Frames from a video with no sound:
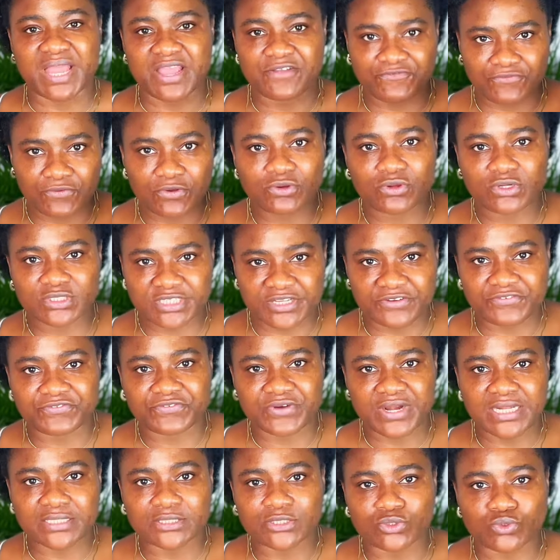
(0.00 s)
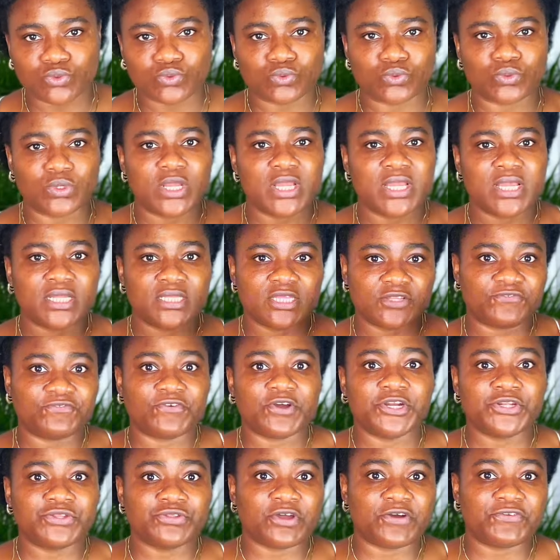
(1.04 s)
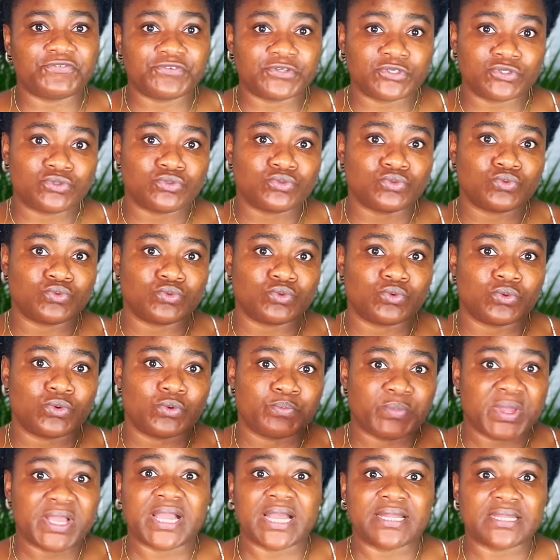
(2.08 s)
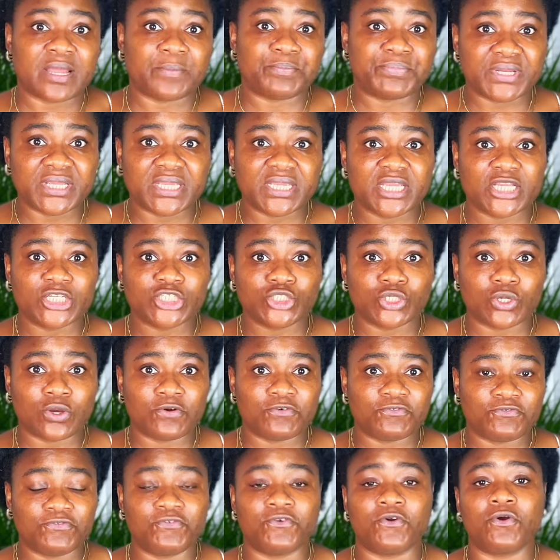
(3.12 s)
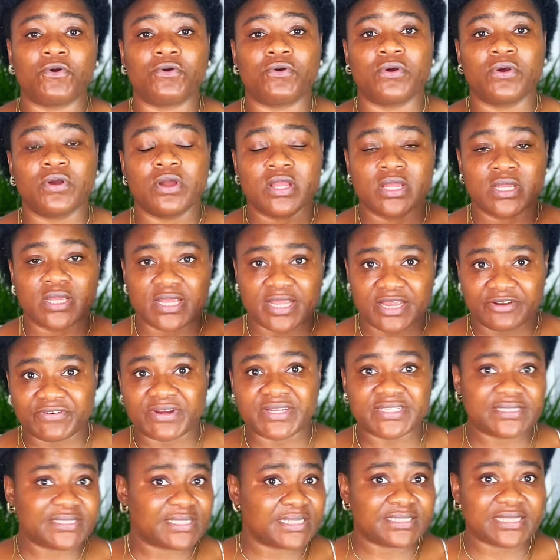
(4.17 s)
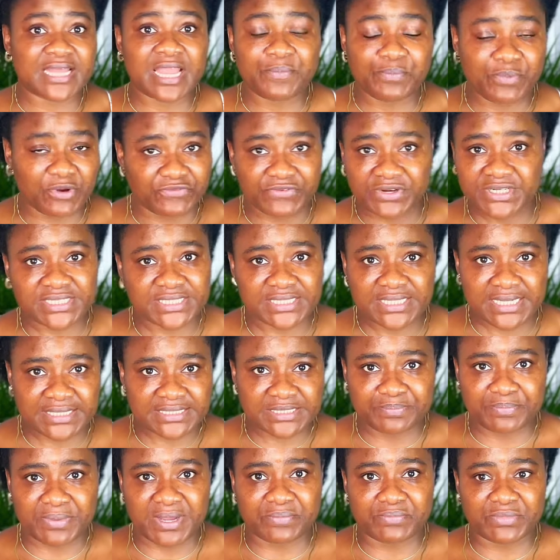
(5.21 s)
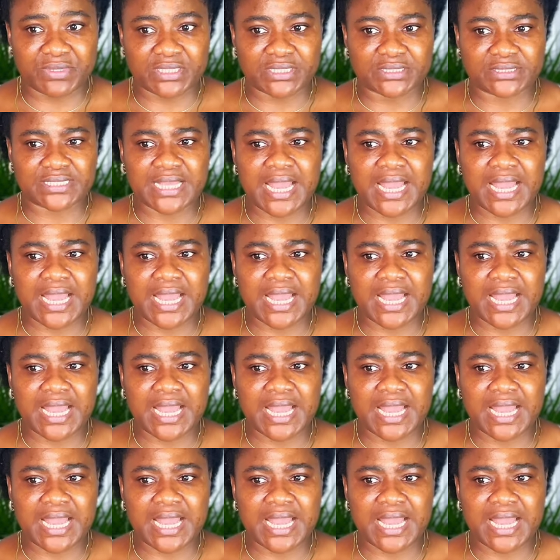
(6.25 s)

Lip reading: followed a friend to the foreign office to make an application for a type of resident permit.